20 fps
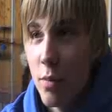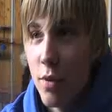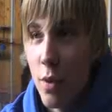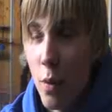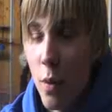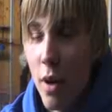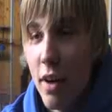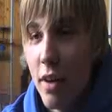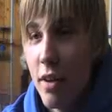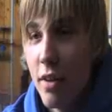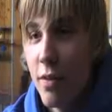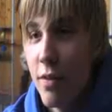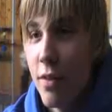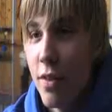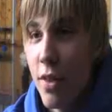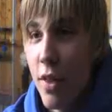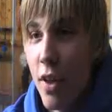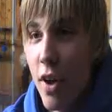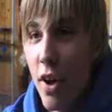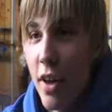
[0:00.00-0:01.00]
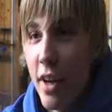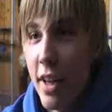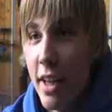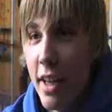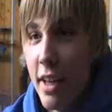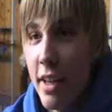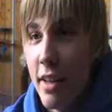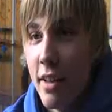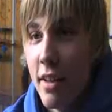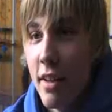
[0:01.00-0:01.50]
12,
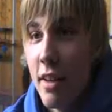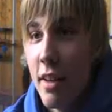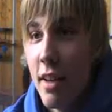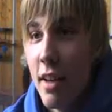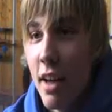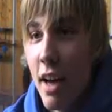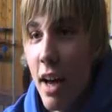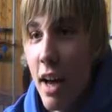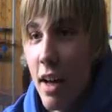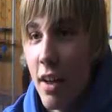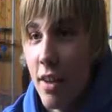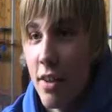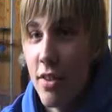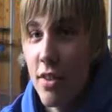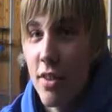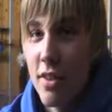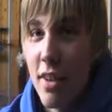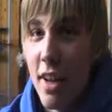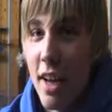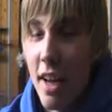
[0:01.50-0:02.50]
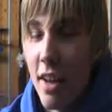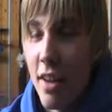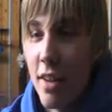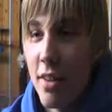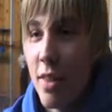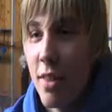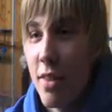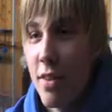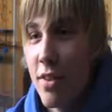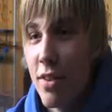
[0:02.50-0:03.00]
13, I
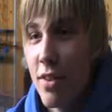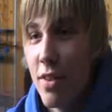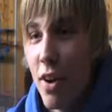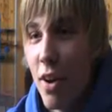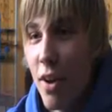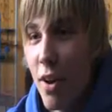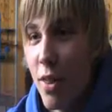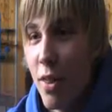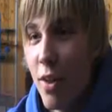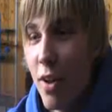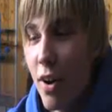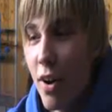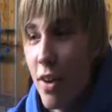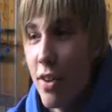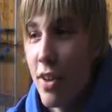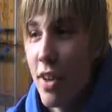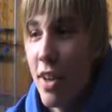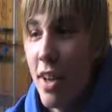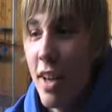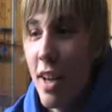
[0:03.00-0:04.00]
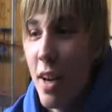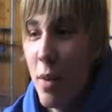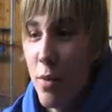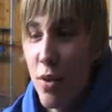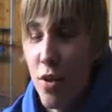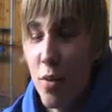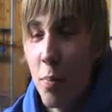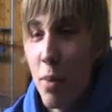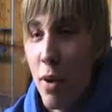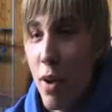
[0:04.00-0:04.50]
sort of thought
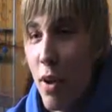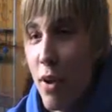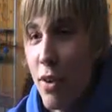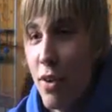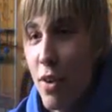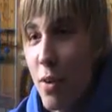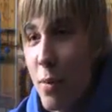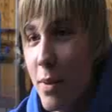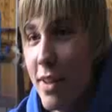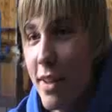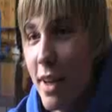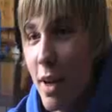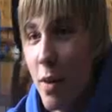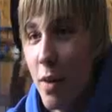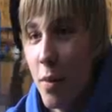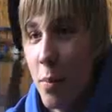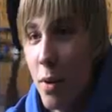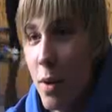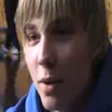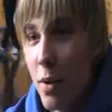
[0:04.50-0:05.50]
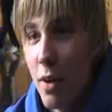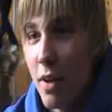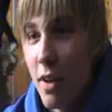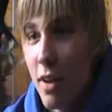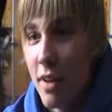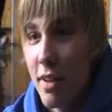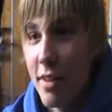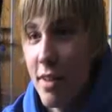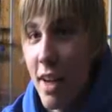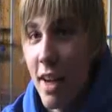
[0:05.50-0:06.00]
just plodding up and down the pool
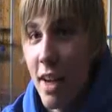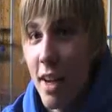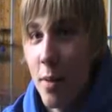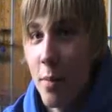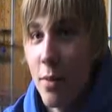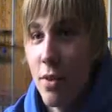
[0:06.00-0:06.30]
all the time.